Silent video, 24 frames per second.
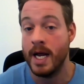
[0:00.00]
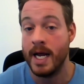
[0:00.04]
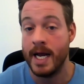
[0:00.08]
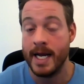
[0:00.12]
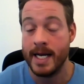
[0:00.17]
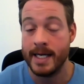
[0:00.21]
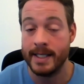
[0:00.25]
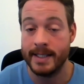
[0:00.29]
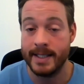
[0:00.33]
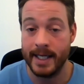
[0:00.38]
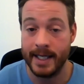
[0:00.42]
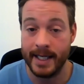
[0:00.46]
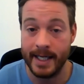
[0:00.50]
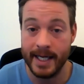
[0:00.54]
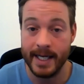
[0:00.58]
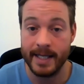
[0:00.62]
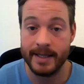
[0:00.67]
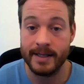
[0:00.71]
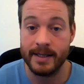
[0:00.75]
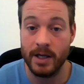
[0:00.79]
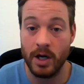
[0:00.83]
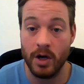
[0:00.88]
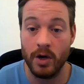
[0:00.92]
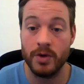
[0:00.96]
to
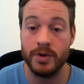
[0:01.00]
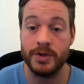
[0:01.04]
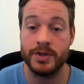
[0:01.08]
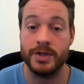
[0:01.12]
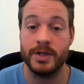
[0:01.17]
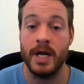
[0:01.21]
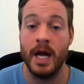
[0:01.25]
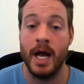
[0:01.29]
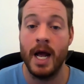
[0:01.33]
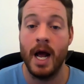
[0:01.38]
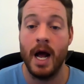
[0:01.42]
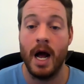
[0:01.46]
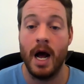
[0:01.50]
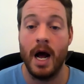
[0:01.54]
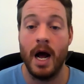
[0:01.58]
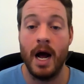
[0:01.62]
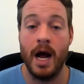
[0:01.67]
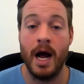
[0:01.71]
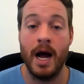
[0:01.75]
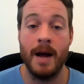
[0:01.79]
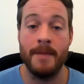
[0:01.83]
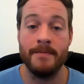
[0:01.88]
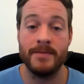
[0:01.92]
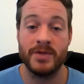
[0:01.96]
get those,
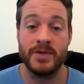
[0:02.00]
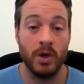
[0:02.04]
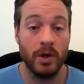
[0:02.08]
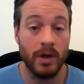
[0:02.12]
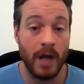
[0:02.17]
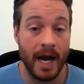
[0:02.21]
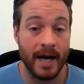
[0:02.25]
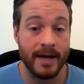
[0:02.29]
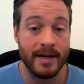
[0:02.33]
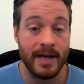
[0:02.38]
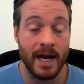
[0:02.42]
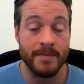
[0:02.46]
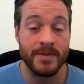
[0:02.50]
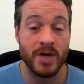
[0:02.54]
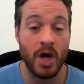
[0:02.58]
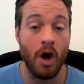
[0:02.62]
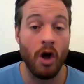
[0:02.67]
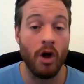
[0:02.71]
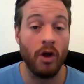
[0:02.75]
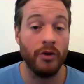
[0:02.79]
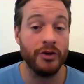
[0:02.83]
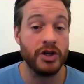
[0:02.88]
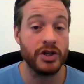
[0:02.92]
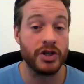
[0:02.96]
so a lot of times
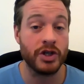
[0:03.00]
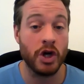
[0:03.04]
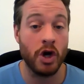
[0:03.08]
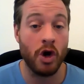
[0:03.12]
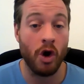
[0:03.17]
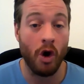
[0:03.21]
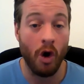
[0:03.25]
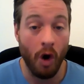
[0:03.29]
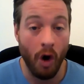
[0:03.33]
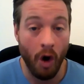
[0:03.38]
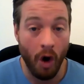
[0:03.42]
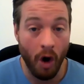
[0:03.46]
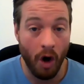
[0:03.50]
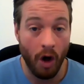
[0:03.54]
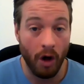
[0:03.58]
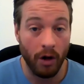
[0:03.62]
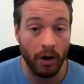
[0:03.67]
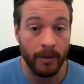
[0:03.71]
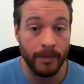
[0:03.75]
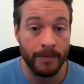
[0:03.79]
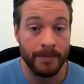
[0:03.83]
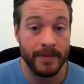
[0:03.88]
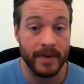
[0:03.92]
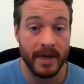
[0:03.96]
I'll just call,
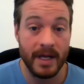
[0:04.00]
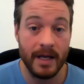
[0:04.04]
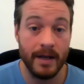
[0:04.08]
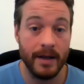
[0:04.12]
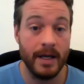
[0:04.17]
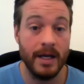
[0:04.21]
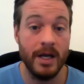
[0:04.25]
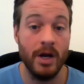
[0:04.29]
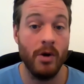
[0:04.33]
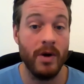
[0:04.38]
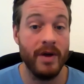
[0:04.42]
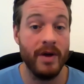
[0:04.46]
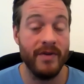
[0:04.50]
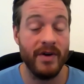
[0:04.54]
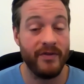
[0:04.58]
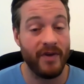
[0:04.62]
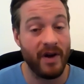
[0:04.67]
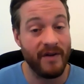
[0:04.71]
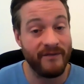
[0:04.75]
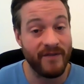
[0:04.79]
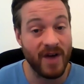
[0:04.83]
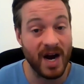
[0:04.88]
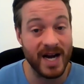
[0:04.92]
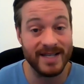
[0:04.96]
even if I
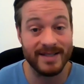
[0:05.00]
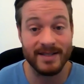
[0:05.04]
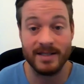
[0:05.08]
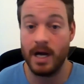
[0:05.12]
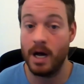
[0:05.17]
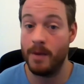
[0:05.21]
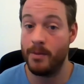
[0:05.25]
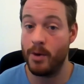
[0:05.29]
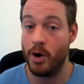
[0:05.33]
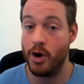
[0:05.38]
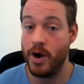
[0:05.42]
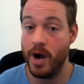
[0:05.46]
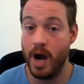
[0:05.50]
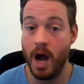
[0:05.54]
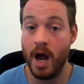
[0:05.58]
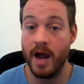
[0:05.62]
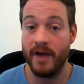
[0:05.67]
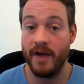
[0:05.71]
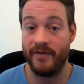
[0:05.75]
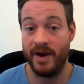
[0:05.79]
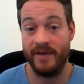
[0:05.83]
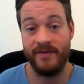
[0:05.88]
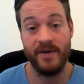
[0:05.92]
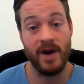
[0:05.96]
find some or none,
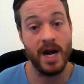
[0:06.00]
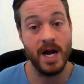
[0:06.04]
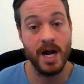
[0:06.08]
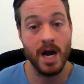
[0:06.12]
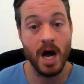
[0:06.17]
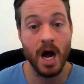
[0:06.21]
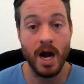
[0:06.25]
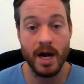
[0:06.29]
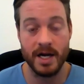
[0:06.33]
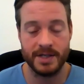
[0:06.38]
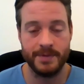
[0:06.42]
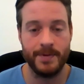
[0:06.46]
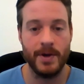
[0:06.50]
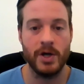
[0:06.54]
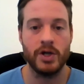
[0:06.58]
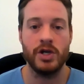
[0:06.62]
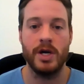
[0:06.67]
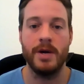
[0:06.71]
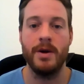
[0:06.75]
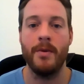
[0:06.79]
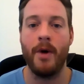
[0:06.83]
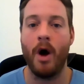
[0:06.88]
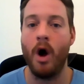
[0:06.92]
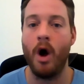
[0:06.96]
if I find none,
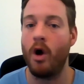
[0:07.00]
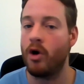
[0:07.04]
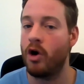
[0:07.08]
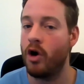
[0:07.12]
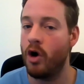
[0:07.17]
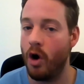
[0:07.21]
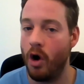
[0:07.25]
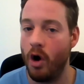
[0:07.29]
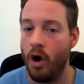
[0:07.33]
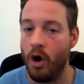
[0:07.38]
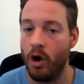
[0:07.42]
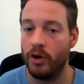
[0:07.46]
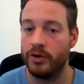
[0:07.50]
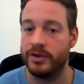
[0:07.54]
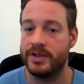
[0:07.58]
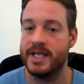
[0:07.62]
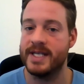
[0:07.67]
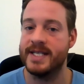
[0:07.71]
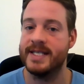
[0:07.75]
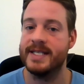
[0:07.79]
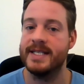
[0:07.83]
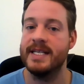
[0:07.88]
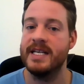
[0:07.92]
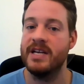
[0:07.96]
especially, I'll call to
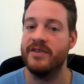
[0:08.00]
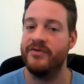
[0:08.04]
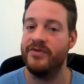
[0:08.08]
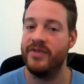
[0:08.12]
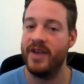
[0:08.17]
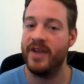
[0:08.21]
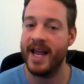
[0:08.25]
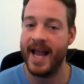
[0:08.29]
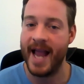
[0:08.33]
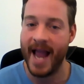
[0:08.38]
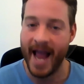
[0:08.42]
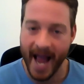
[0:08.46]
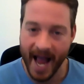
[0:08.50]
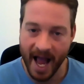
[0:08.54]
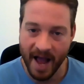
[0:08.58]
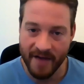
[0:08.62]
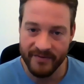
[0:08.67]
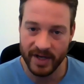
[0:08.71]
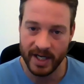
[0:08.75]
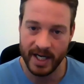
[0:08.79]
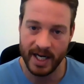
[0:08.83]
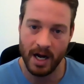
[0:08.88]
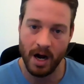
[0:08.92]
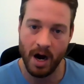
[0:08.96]
see if they have
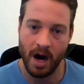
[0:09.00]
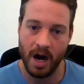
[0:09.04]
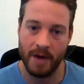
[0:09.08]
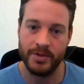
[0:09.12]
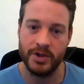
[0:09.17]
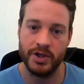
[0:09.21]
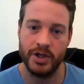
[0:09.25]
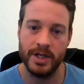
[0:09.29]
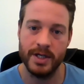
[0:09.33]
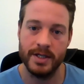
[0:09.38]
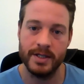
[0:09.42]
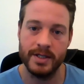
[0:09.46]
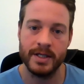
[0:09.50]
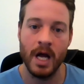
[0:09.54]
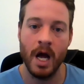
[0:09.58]
any options